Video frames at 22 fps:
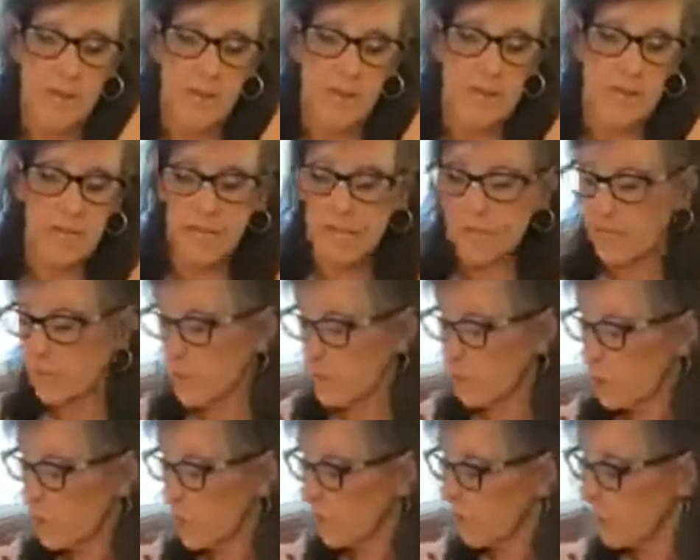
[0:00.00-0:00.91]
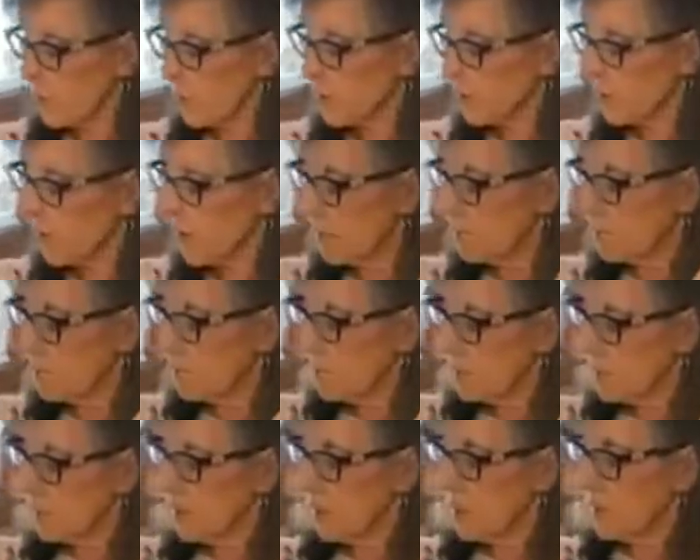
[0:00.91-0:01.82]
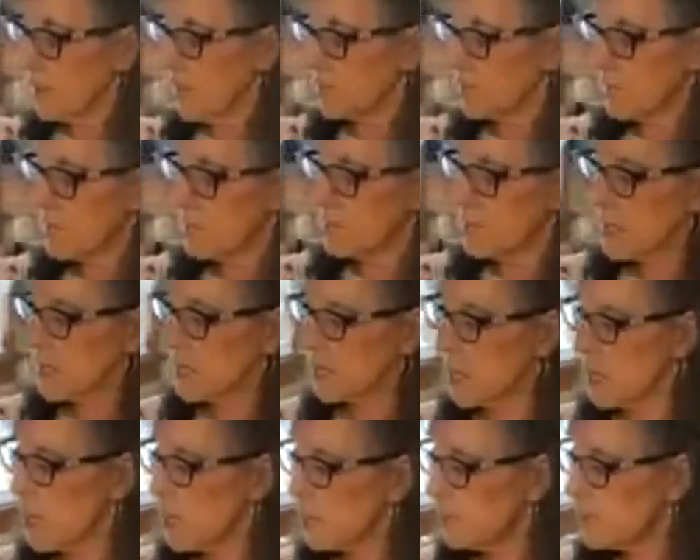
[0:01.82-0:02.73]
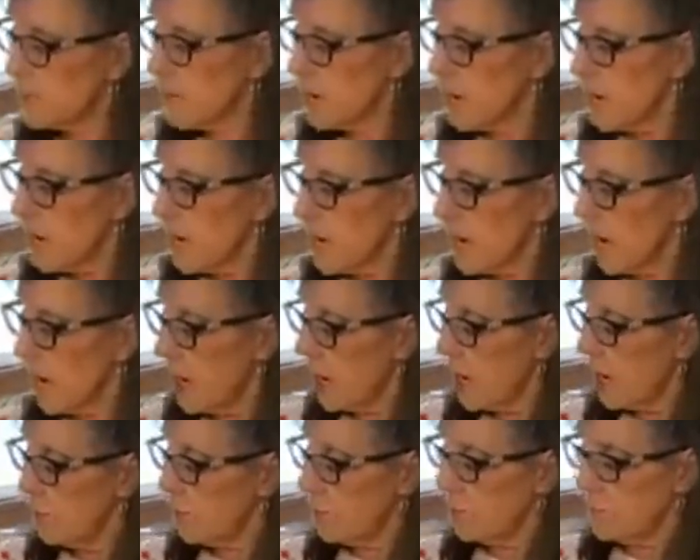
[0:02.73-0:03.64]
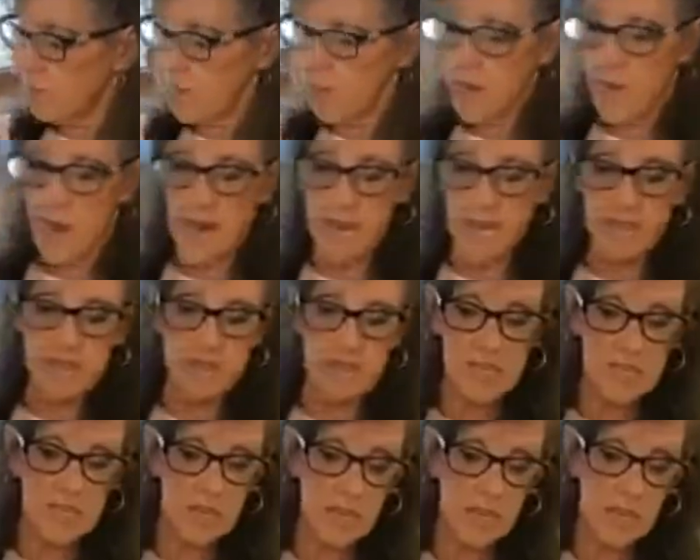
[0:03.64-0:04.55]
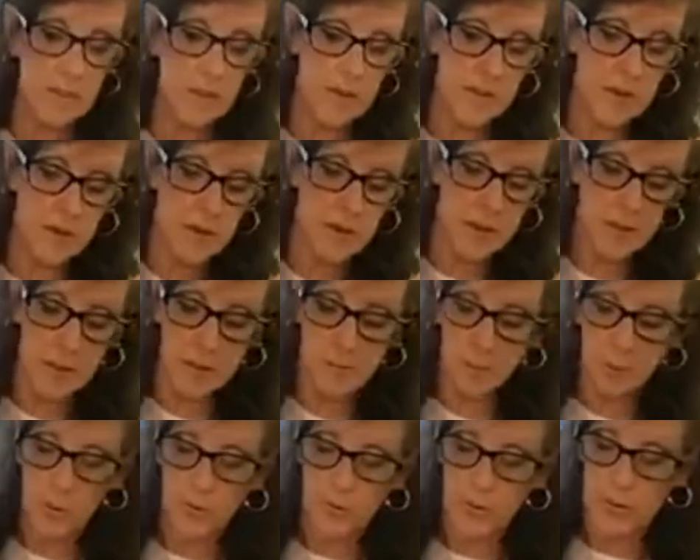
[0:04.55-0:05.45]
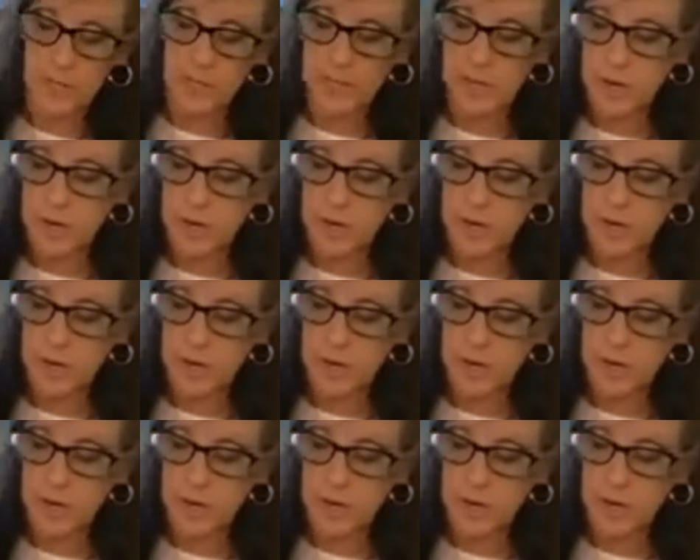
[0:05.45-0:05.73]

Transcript: And then, Eden, you can throw some, like maybe a cup of ice in there, and then put